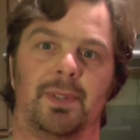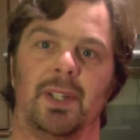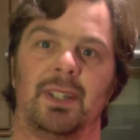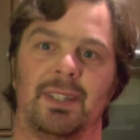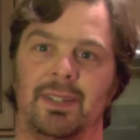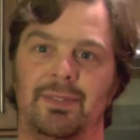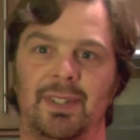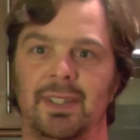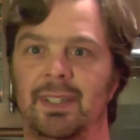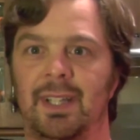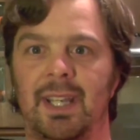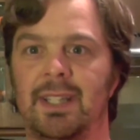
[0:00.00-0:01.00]
going to give it
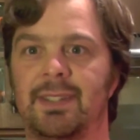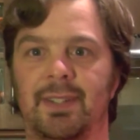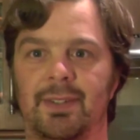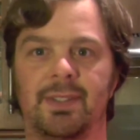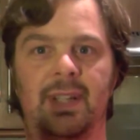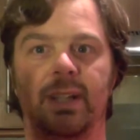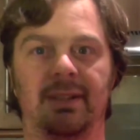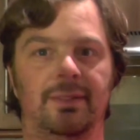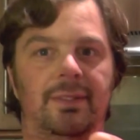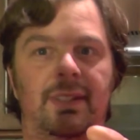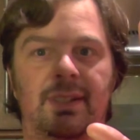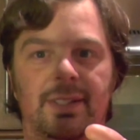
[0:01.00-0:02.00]
an 8 out of 10.
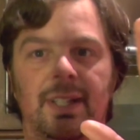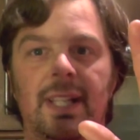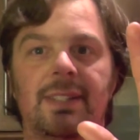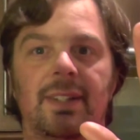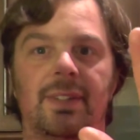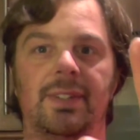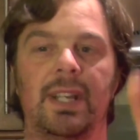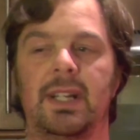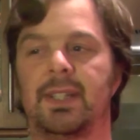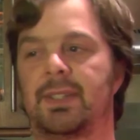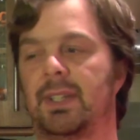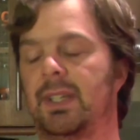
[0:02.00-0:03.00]
It's an 8 out of 10.
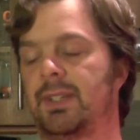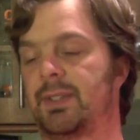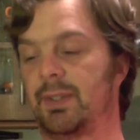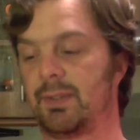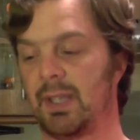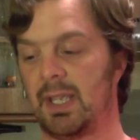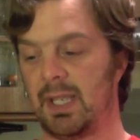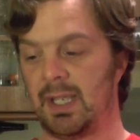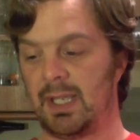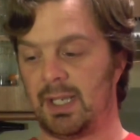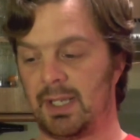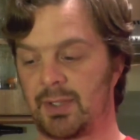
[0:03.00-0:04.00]
It's it's a,
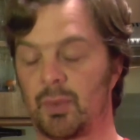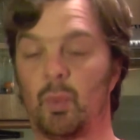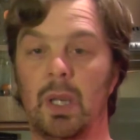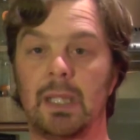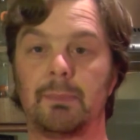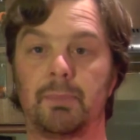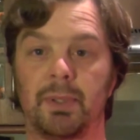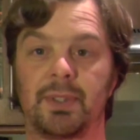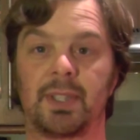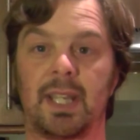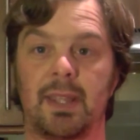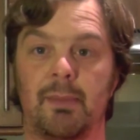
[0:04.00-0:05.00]
it's a well put
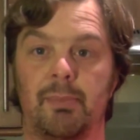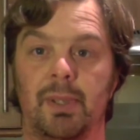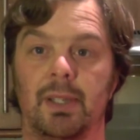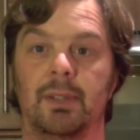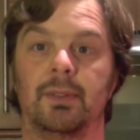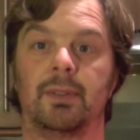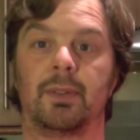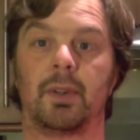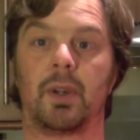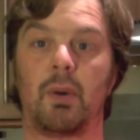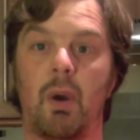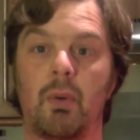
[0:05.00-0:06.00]
together beer.
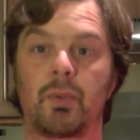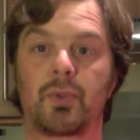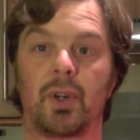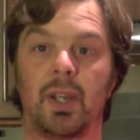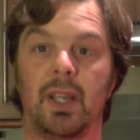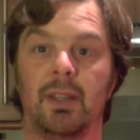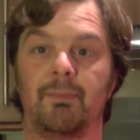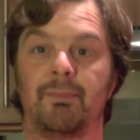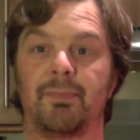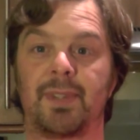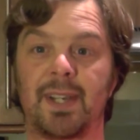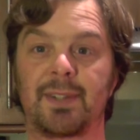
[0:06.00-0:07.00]
Go out and try it.
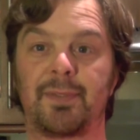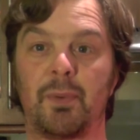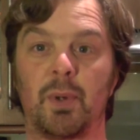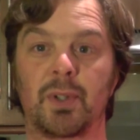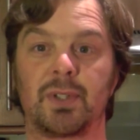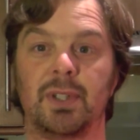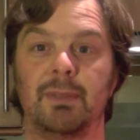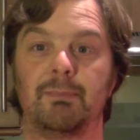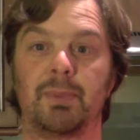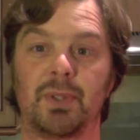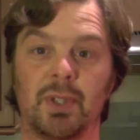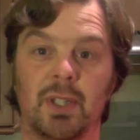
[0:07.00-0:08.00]
Thanks for watching.
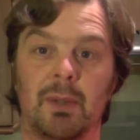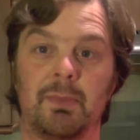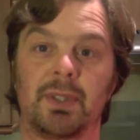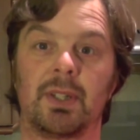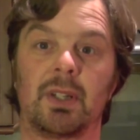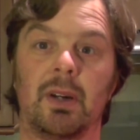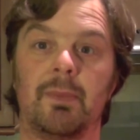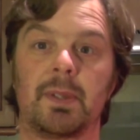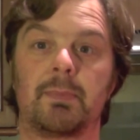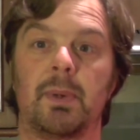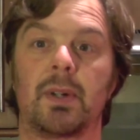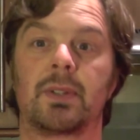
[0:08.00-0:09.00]
Put your comments in the
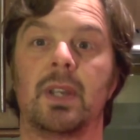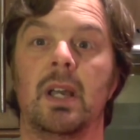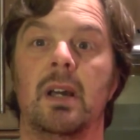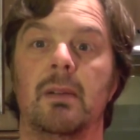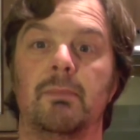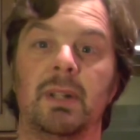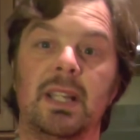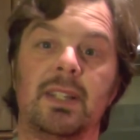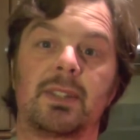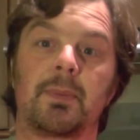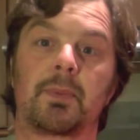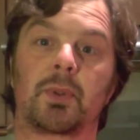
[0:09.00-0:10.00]
comments box.
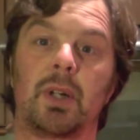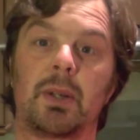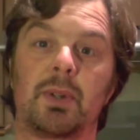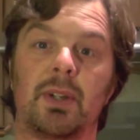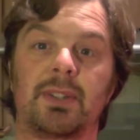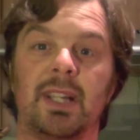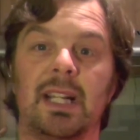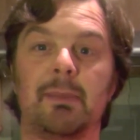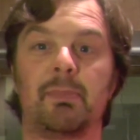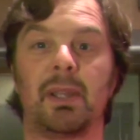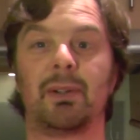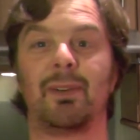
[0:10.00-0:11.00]
Please subscribe to our daily
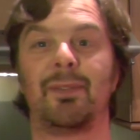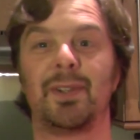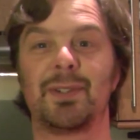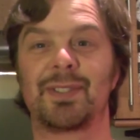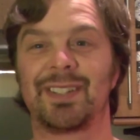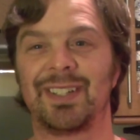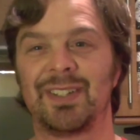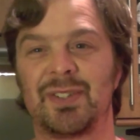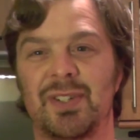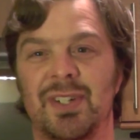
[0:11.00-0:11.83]
beer reviews and